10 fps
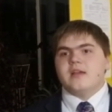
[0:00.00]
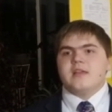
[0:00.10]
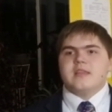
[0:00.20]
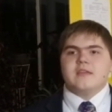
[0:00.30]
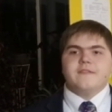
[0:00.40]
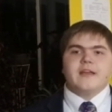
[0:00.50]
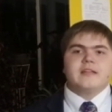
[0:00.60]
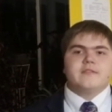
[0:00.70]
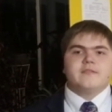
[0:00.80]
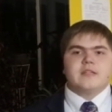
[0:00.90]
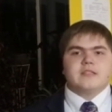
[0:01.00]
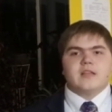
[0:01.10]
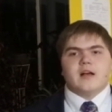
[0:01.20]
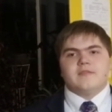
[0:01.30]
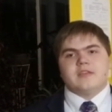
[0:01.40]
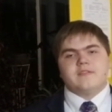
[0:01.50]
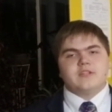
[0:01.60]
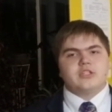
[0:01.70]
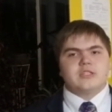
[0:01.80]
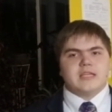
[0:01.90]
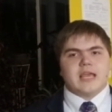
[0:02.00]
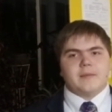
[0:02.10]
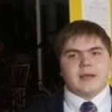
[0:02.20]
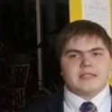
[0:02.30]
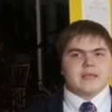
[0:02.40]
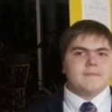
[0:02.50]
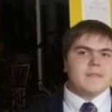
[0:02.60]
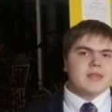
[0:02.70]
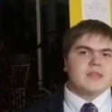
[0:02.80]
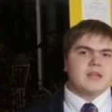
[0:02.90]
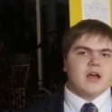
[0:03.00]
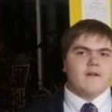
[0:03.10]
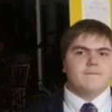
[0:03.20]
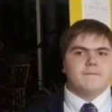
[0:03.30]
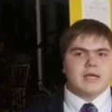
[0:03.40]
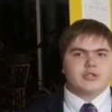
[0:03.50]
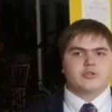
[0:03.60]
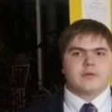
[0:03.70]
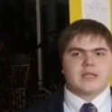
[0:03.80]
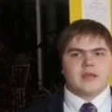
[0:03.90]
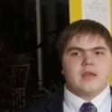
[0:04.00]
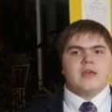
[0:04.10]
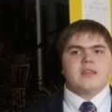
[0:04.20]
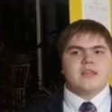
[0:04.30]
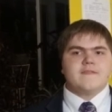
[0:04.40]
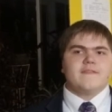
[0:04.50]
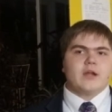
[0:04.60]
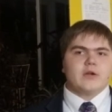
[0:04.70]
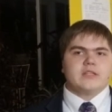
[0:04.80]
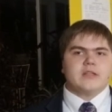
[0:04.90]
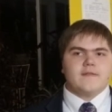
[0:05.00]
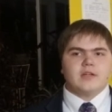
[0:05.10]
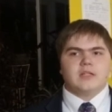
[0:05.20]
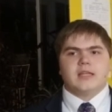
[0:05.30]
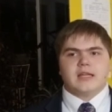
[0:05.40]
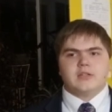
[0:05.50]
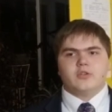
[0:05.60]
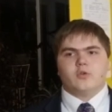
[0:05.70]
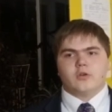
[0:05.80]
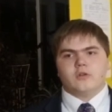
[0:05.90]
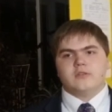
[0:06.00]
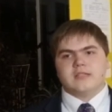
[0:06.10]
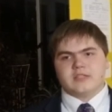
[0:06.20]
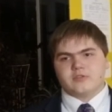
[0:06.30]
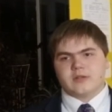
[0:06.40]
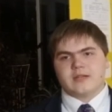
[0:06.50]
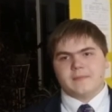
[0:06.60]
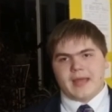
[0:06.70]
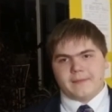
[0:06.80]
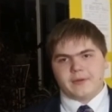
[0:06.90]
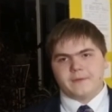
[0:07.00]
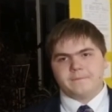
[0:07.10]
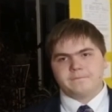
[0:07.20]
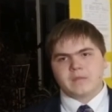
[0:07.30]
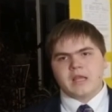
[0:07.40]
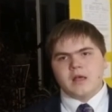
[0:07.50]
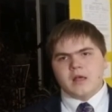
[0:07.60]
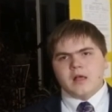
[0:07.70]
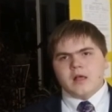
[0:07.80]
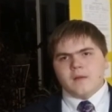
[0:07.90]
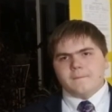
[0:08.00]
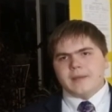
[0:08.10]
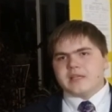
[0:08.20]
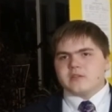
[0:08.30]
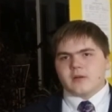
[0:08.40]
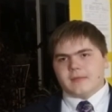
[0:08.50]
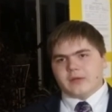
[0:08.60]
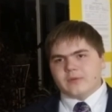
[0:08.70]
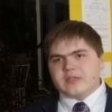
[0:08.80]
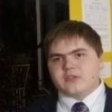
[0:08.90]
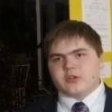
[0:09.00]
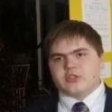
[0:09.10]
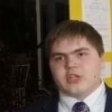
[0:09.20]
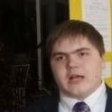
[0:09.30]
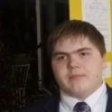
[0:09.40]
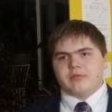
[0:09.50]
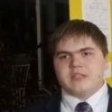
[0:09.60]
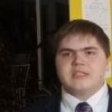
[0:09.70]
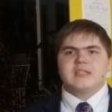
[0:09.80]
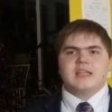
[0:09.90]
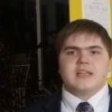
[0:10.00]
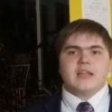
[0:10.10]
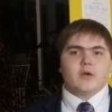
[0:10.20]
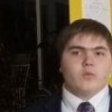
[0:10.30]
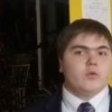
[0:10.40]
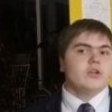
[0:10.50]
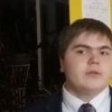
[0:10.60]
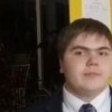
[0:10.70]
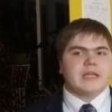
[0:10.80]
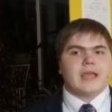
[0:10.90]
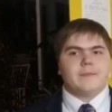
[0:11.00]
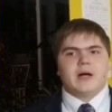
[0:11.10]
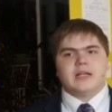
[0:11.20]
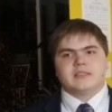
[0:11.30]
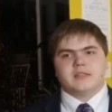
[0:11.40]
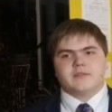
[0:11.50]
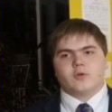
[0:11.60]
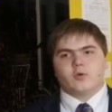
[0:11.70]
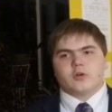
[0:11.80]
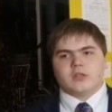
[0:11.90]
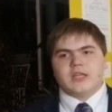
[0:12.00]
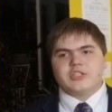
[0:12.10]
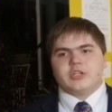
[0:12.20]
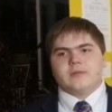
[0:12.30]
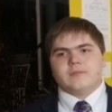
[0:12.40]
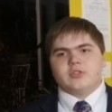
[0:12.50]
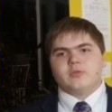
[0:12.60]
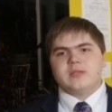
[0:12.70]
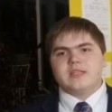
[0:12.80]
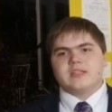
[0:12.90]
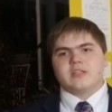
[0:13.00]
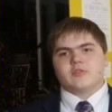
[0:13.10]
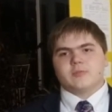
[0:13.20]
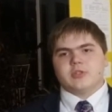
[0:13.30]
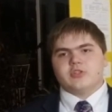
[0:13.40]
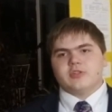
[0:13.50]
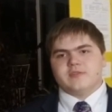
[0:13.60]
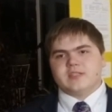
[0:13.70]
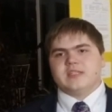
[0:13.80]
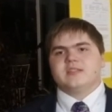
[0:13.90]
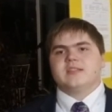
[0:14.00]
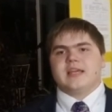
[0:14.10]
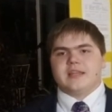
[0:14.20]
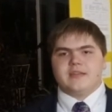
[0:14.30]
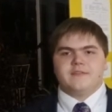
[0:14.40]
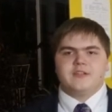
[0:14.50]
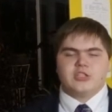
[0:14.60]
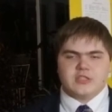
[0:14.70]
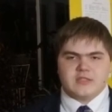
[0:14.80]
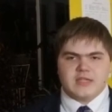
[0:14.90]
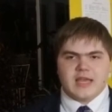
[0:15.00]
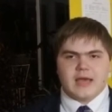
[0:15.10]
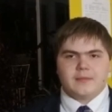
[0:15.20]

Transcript: the effectiveness of the efficiency gap as a method of measuring the fairness of an electoral district map. Based on my research, I predicted that there would be a positive correlation between the distribution of seats and the efficiency gap.